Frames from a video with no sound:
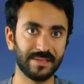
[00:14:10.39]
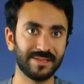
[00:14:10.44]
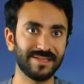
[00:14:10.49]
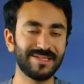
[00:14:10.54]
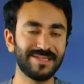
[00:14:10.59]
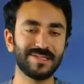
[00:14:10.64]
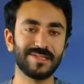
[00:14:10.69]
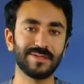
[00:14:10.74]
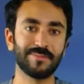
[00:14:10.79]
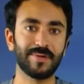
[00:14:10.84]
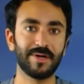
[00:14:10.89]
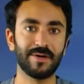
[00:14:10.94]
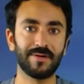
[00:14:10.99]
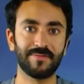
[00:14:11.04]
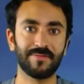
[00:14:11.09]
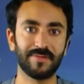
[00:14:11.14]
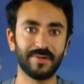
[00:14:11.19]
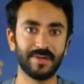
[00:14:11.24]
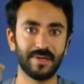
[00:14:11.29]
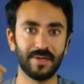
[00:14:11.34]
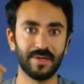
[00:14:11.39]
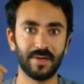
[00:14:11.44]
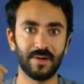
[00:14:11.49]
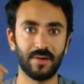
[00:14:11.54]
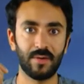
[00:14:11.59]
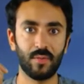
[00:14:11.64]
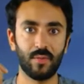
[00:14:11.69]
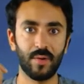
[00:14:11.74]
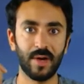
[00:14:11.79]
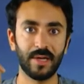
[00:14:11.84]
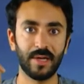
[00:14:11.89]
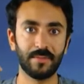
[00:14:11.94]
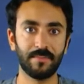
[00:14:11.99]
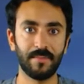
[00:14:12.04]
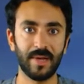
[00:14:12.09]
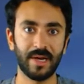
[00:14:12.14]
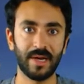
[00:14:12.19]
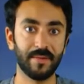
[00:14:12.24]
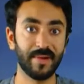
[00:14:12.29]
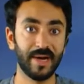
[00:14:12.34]
at least above
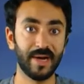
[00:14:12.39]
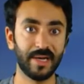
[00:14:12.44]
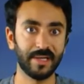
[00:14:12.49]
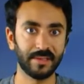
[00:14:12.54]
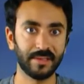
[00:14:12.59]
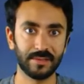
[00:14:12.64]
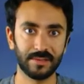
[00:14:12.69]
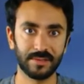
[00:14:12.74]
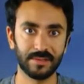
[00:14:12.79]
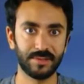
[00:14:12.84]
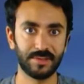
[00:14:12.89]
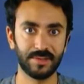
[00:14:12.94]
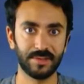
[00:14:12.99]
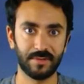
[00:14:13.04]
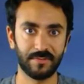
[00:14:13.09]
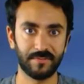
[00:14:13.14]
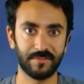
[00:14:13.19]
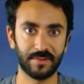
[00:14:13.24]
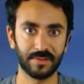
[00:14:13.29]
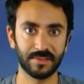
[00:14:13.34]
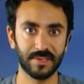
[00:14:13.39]
1 megabyte,